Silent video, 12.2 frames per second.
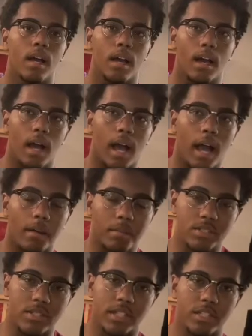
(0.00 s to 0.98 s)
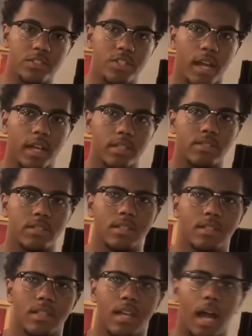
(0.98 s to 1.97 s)
Hi, I'm Isaiah Jackson.
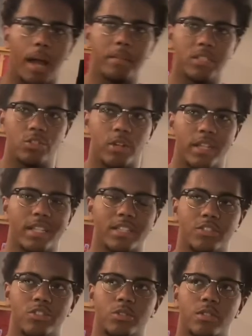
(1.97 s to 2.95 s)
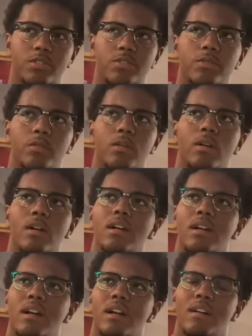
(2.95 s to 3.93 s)
I've been training at the trench for
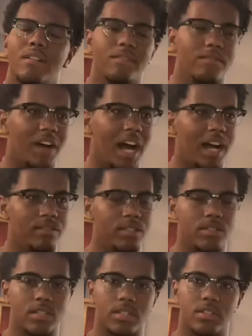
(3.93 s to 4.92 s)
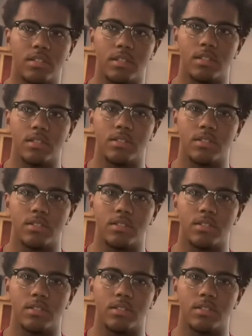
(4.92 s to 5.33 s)
5 to 6 years.